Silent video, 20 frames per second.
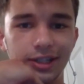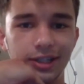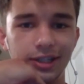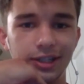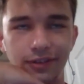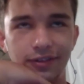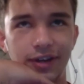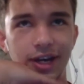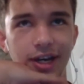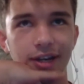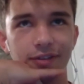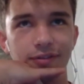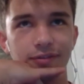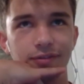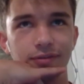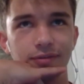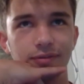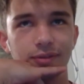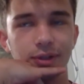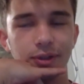I've had
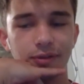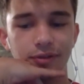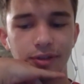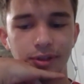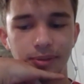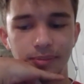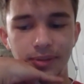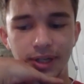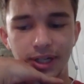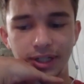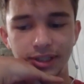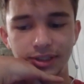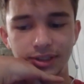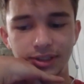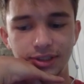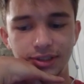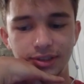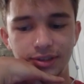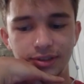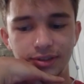over the past
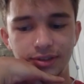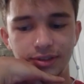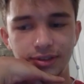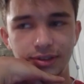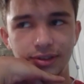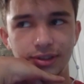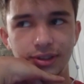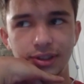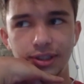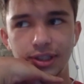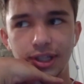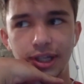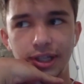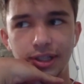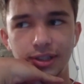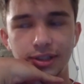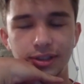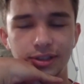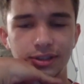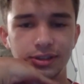like
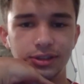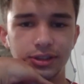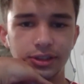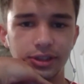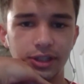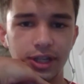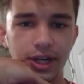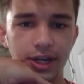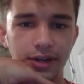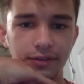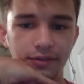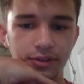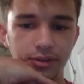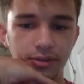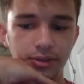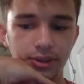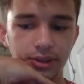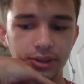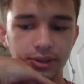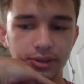year and a half, 2
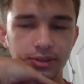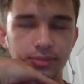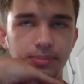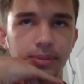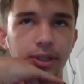years. But